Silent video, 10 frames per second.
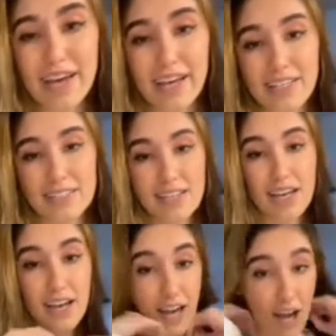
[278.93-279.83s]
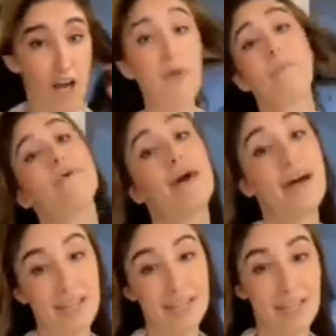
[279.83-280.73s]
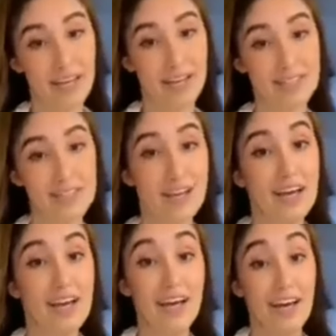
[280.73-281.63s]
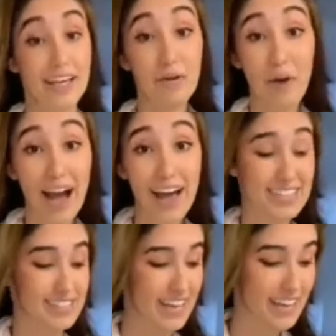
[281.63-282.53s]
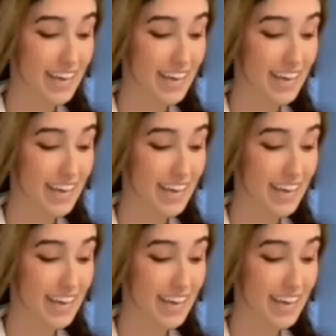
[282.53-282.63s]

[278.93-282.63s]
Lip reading: face. Oh my God. He was! And that is,